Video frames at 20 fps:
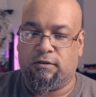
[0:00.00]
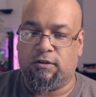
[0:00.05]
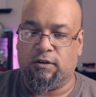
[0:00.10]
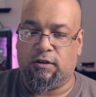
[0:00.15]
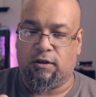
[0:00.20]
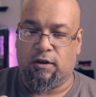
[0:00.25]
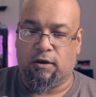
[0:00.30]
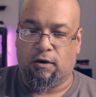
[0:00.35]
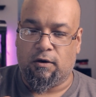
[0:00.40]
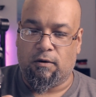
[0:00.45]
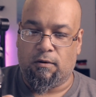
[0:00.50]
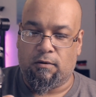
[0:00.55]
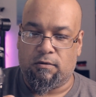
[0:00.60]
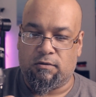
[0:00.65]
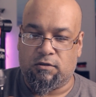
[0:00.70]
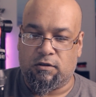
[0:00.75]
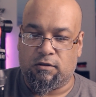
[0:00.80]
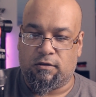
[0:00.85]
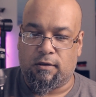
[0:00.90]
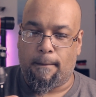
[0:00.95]
Good go.
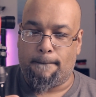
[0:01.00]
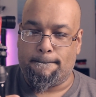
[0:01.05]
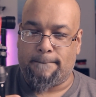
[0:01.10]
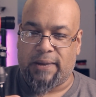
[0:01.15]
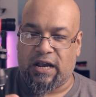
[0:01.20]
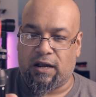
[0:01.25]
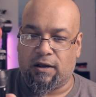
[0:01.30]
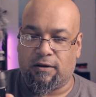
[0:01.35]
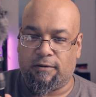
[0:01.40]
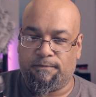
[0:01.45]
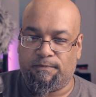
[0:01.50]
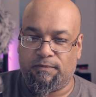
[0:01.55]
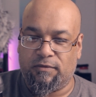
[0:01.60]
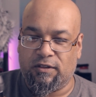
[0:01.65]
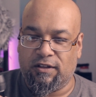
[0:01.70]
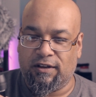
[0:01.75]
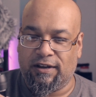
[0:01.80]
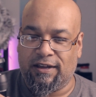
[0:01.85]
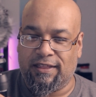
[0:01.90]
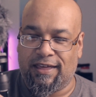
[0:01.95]
Just
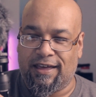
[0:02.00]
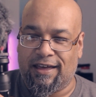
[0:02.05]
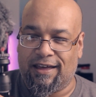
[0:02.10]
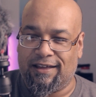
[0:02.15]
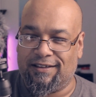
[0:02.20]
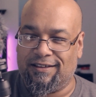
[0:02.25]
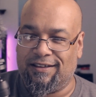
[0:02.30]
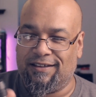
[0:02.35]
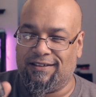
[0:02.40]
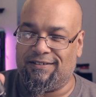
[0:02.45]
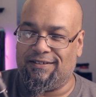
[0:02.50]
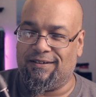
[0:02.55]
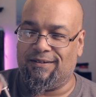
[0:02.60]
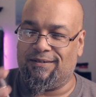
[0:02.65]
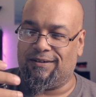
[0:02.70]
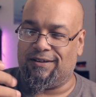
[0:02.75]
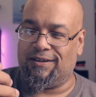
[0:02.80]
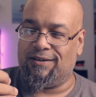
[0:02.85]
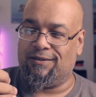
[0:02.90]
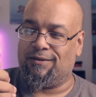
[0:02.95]
look at that. It's
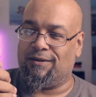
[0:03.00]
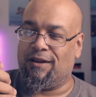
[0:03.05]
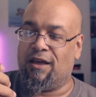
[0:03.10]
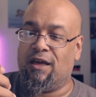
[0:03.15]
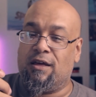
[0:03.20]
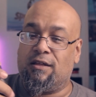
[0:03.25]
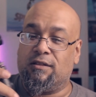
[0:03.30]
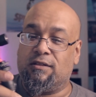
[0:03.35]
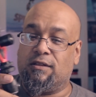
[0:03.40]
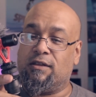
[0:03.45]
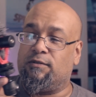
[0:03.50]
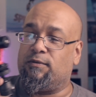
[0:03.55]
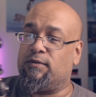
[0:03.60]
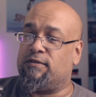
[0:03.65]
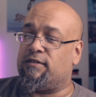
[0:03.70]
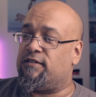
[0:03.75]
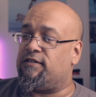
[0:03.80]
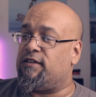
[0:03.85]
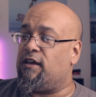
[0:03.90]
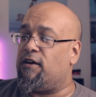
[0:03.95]
so cute. This
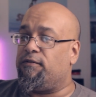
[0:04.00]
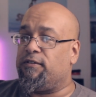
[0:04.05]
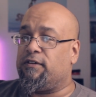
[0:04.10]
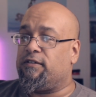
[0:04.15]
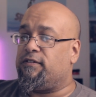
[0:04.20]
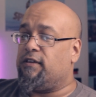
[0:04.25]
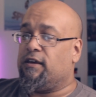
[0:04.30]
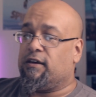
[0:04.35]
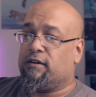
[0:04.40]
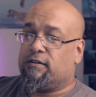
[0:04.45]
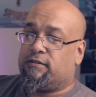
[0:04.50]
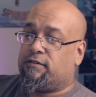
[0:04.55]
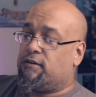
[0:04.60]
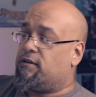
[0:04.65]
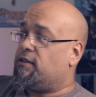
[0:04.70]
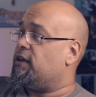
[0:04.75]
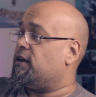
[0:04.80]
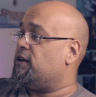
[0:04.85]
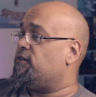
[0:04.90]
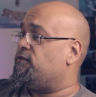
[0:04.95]
was a selfie stick,
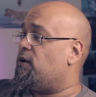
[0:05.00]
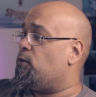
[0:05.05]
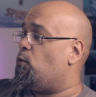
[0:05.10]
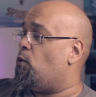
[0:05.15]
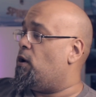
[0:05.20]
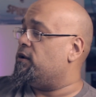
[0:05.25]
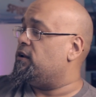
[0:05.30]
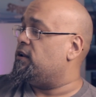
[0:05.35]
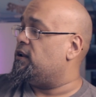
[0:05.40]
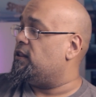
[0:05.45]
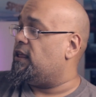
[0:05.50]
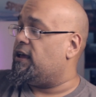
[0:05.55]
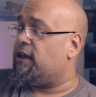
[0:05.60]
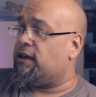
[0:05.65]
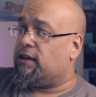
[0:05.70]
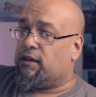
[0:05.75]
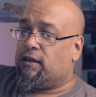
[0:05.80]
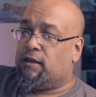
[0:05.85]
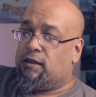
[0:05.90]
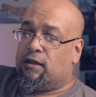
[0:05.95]
so like if I wanted to
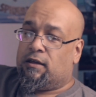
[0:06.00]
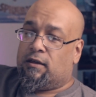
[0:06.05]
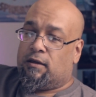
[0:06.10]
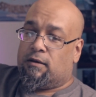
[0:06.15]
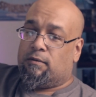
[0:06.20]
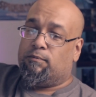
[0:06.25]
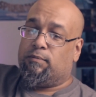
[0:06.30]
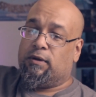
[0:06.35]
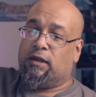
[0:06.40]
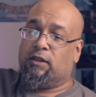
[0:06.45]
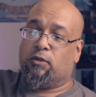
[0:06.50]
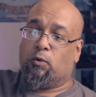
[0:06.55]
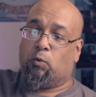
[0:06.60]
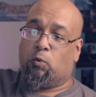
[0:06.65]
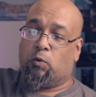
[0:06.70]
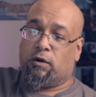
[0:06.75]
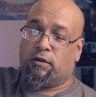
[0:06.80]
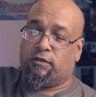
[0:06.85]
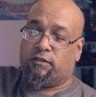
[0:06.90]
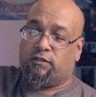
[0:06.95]
like be the
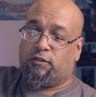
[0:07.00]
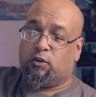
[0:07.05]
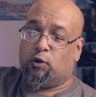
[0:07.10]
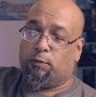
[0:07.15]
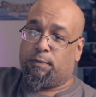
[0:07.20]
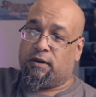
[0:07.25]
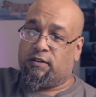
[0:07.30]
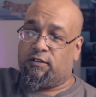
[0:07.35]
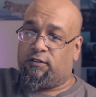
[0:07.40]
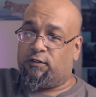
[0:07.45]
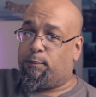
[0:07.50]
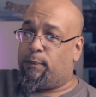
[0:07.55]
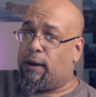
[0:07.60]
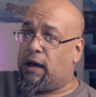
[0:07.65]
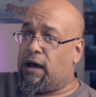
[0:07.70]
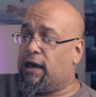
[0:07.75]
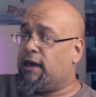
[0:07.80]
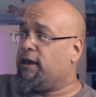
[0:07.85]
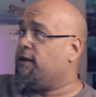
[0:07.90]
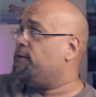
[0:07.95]
world's stupidest
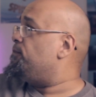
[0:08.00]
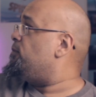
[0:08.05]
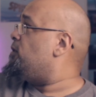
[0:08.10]
spy,